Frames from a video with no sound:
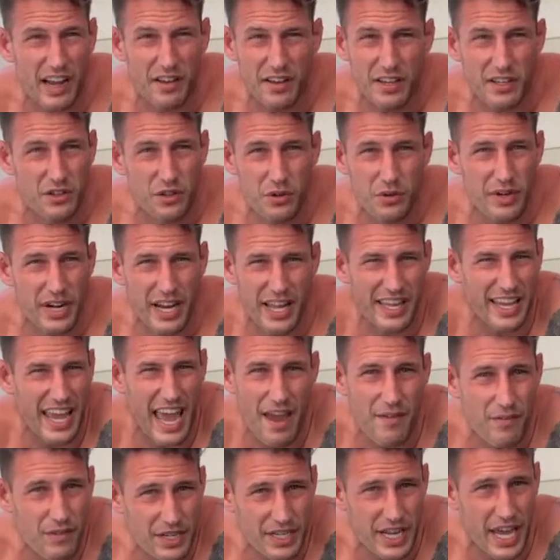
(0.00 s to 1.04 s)
I can do it like
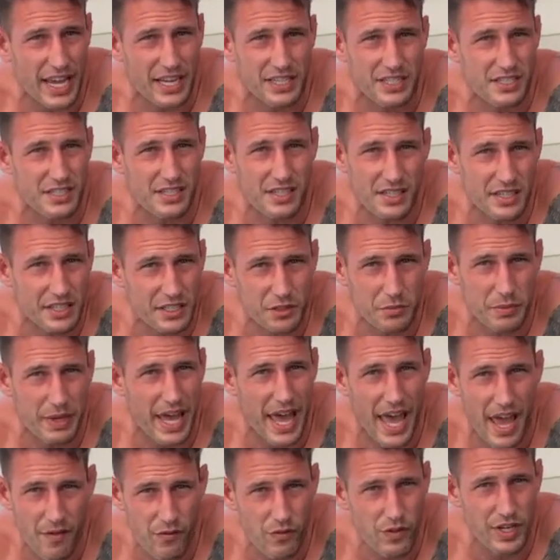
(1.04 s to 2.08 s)
every day, just a little
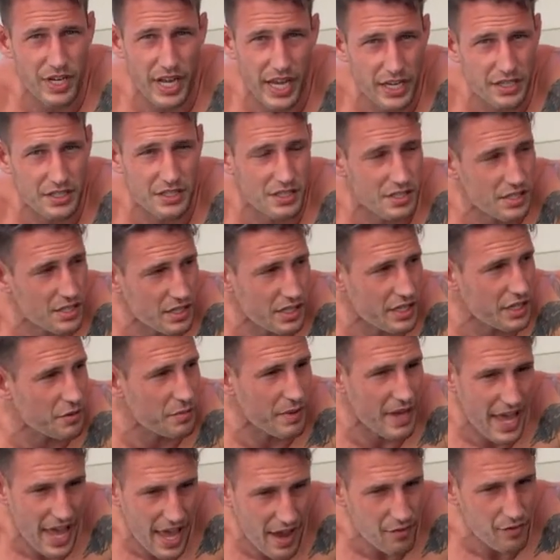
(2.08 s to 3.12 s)
bit, every day, just a
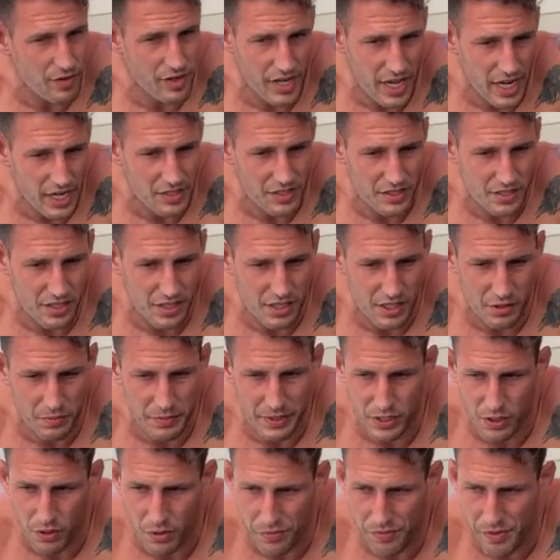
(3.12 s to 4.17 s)
little bit, every day, just a
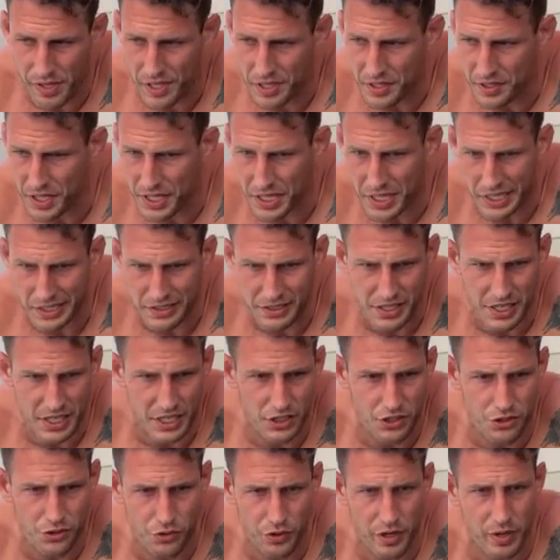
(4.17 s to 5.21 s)
little bit. Don't think of it like it's an
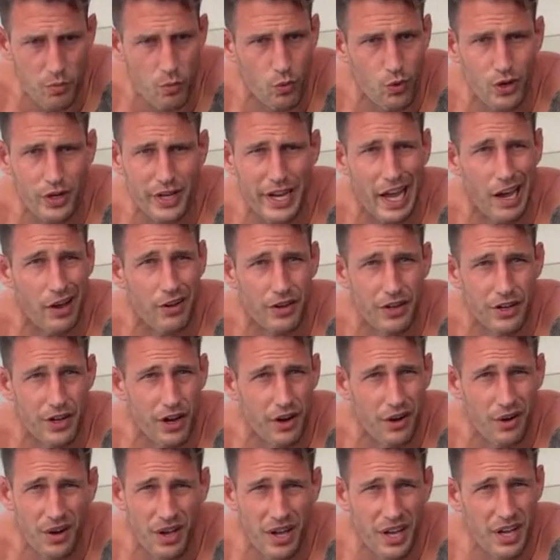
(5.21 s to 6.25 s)
extreme workout, you
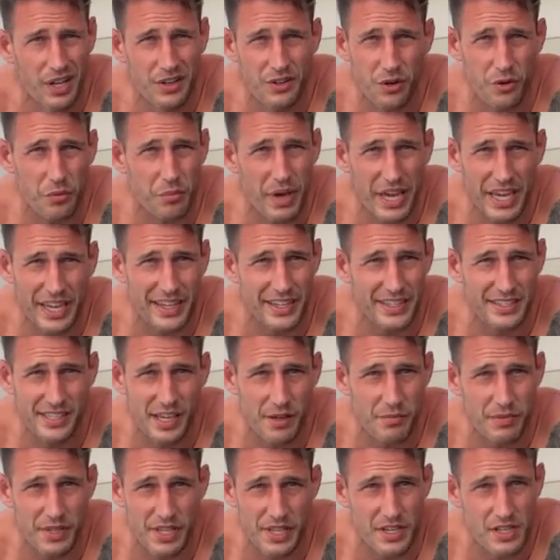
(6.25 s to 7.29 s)
know? Don't make it
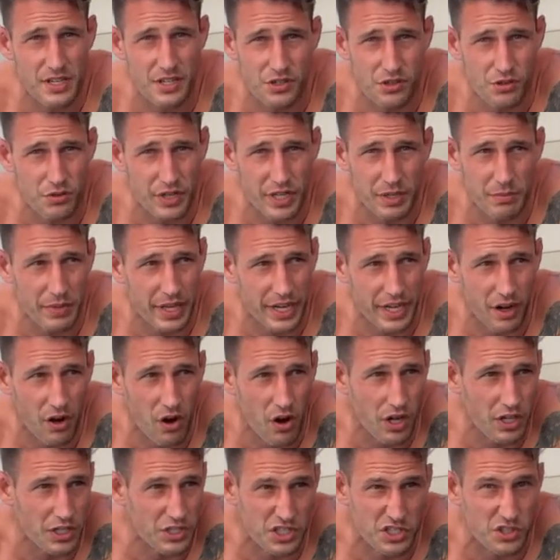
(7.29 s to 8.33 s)
something extreme, like,
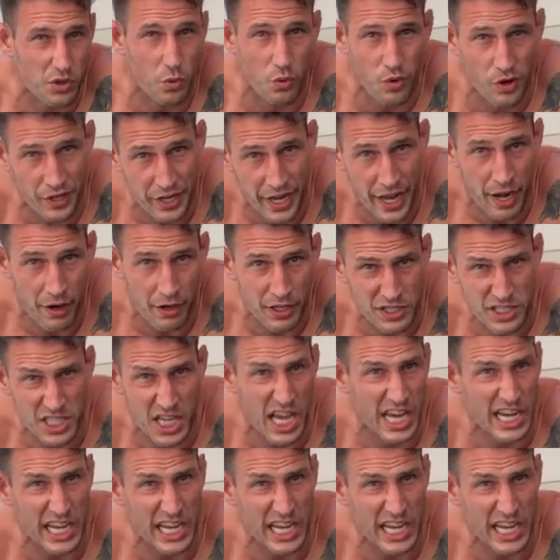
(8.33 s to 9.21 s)
oh, this is a workout, it's,